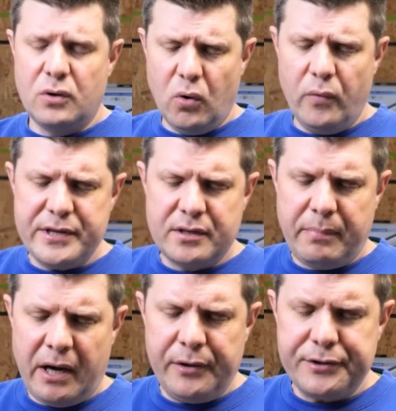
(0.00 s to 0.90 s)
All these
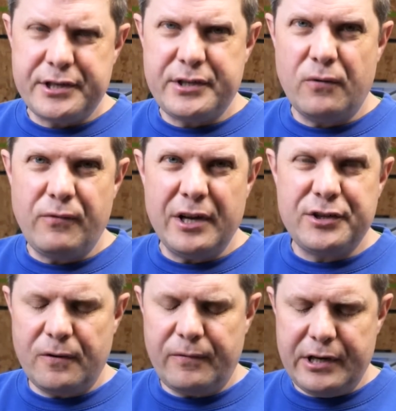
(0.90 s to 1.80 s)
components are still
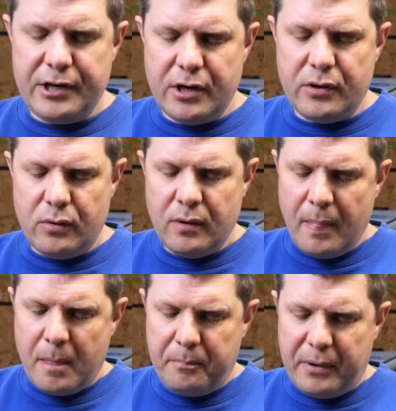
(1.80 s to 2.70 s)
relatively new,
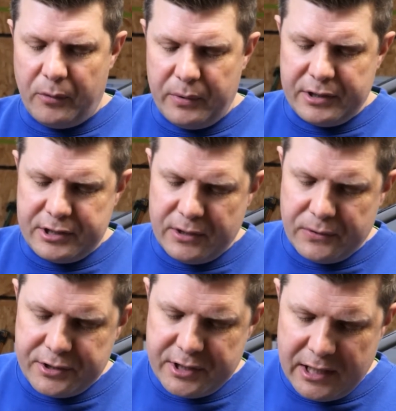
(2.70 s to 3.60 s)
but we can
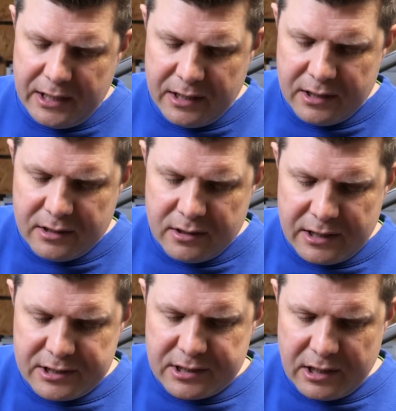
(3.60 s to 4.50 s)
still see
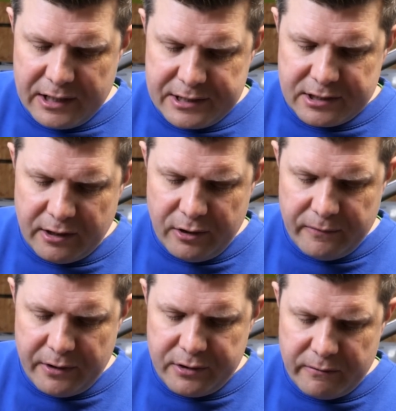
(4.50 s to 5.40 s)
a slight sign
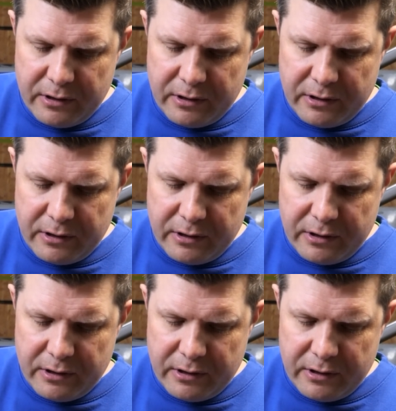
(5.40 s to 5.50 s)
of under